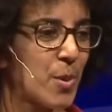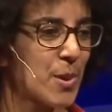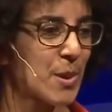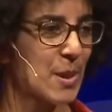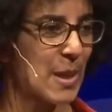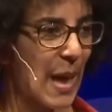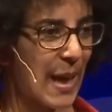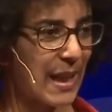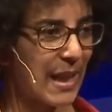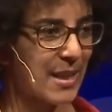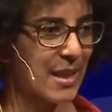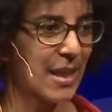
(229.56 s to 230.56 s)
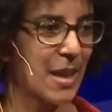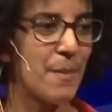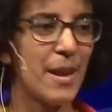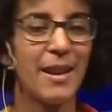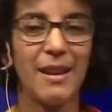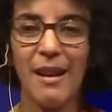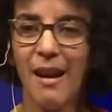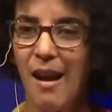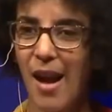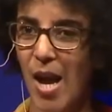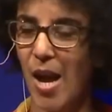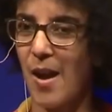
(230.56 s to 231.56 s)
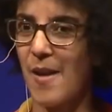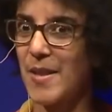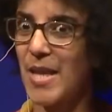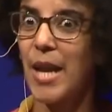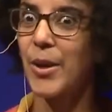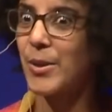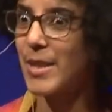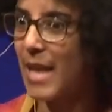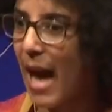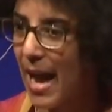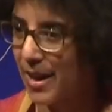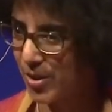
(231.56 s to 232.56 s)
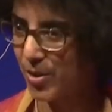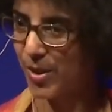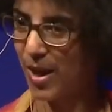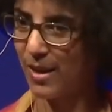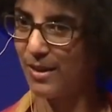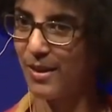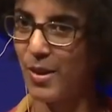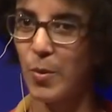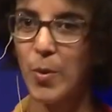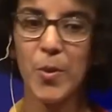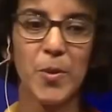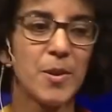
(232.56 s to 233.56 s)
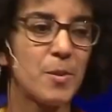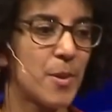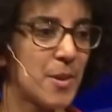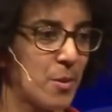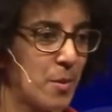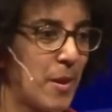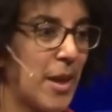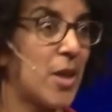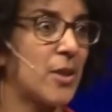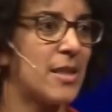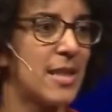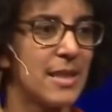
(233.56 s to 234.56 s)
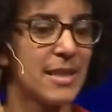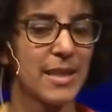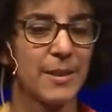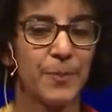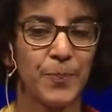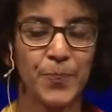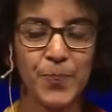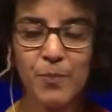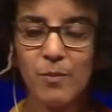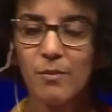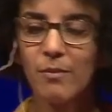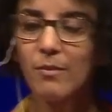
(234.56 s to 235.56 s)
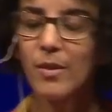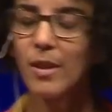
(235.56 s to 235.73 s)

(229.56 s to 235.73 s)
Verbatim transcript: eventually went on to Stanford University, where she studied computer science.